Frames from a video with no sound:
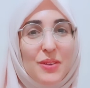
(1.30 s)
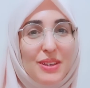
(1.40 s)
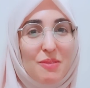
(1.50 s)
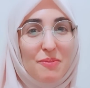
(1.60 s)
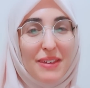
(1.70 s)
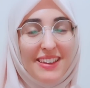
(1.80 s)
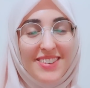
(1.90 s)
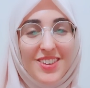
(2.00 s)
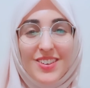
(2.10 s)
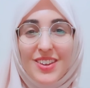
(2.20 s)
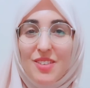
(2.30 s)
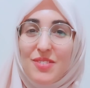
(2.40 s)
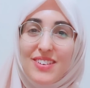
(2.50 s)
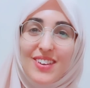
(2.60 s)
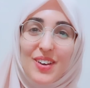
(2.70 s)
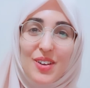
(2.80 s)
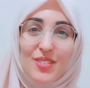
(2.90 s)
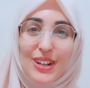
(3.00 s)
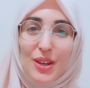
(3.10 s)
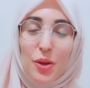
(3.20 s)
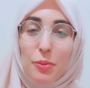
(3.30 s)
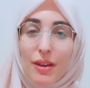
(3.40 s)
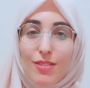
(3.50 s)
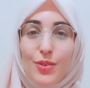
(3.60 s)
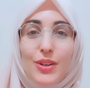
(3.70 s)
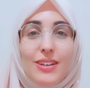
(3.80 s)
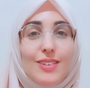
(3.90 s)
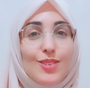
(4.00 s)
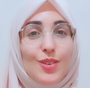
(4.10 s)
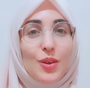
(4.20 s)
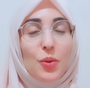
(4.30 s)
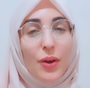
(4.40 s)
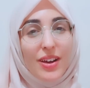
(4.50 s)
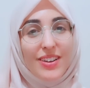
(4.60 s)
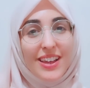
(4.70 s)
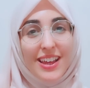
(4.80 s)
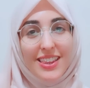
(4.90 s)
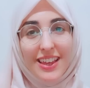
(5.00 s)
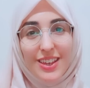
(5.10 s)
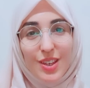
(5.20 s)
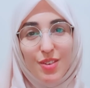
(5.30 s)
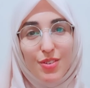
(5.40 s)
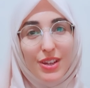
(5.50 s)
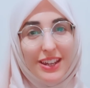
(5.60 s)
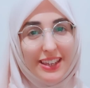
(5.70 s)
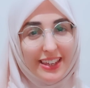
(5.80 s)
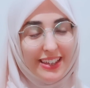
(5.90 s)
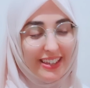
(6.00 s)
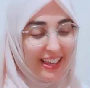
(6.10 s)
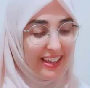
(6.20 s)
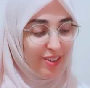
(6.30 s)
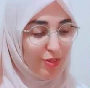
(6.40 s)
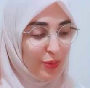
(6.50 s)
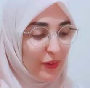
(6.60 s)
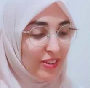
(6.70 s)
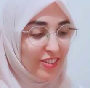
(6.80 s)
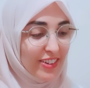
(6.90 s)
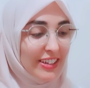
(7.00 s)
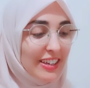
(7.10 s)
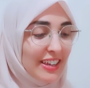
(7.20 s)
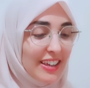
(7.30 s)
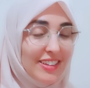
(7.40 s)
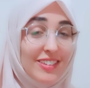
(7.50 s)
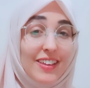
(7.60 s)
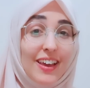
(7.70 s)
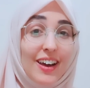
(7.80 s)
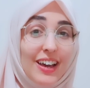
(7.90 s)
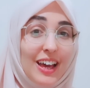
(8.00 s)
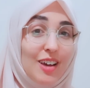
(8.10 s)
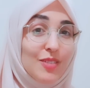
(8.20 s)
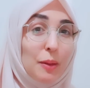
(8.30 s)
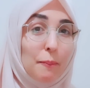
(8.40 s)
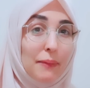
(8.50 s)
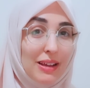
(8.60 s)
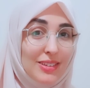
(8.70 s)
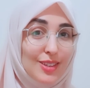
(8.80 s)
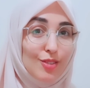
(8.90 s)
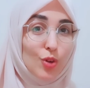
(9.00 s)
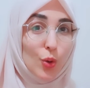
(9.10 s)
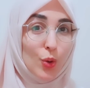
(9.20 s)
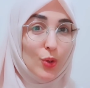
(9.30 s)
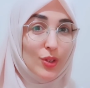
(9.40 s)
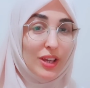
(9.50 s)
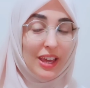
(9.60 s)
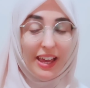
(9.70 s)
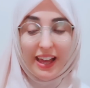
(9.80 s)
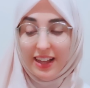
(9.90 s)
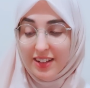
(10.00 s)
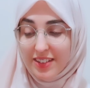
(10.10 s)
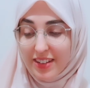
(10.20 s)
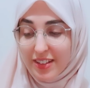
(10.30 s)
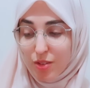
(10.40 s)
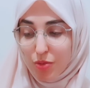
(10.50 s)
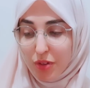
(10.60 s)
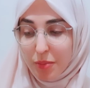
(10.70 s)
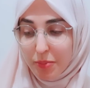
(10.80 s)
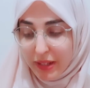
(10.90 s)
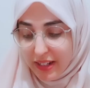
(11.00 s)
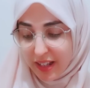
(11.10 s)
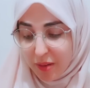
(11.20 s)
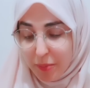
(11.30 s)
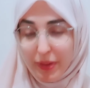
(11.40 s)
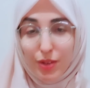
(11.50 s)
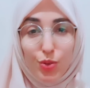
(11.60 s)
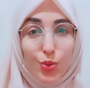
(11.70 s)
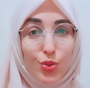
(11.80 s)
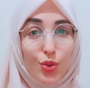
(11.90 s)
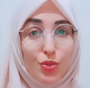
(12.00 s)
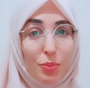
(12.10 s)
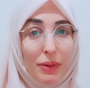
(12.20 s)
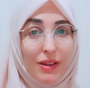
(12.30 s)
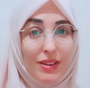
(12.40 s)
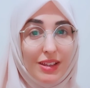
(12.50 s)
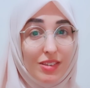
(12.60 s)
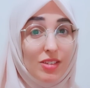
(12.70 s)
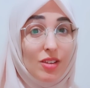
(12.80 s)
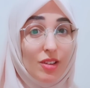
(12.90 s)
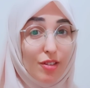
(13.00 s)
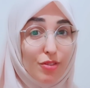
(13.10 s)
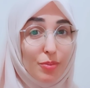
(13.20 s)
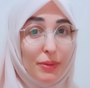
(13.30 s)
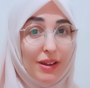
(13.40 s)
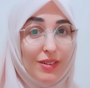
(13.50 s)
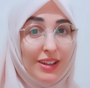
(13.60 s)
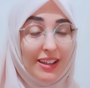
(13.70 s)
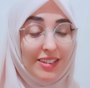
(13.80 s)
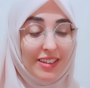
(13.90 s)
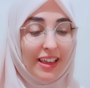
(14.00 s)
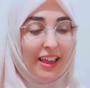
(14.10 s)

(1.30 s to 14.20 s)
welcome back to another video. I really hope everyone is doing well. Thank you for clicking and for watching. Today I have a massive haul and it's from B&M, but it's also from Poundland. There's a lot from Poundland,